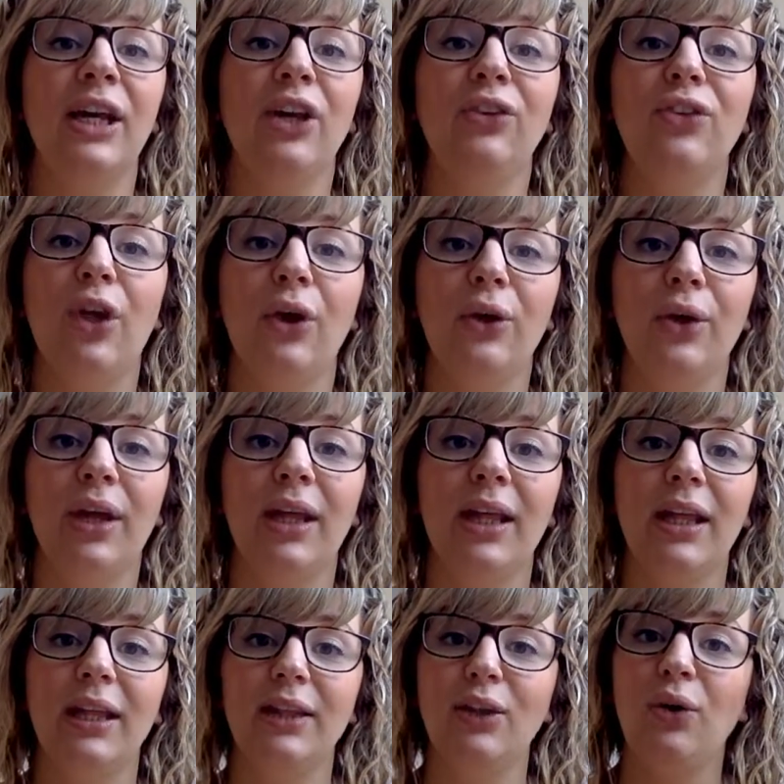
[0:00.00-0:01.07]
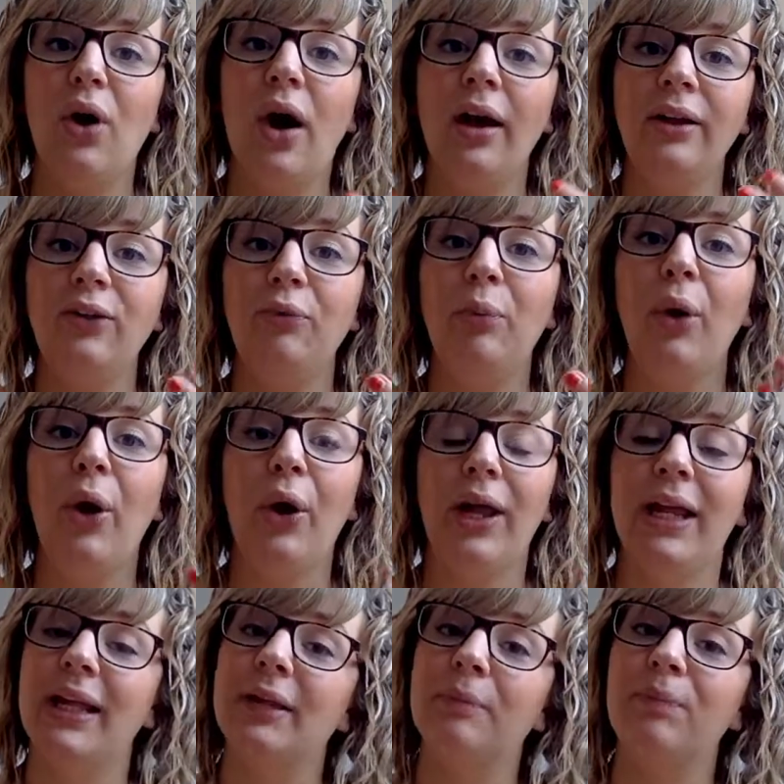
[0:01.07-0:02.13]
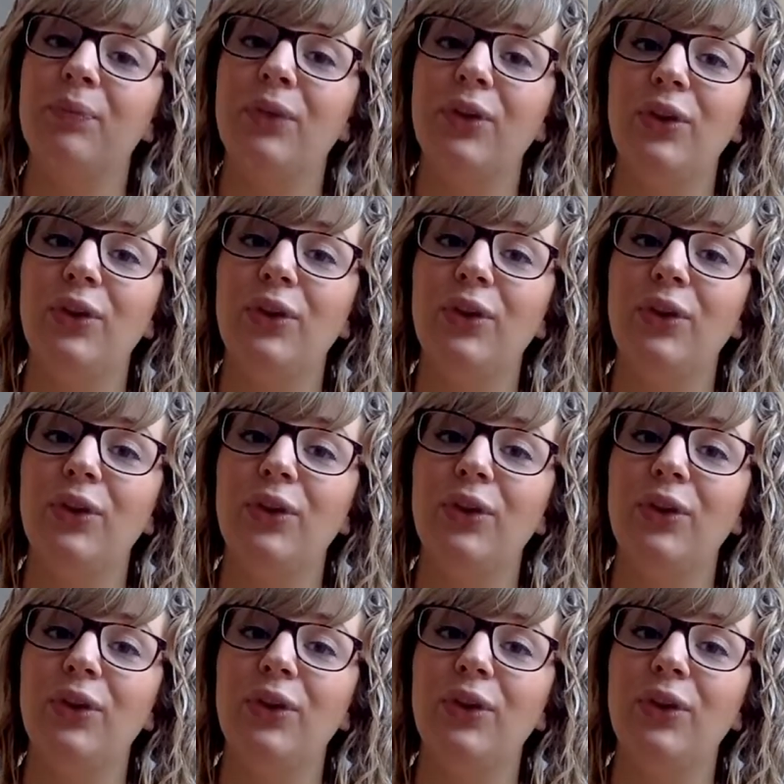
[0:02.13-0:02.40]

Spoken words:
So you're kind of putting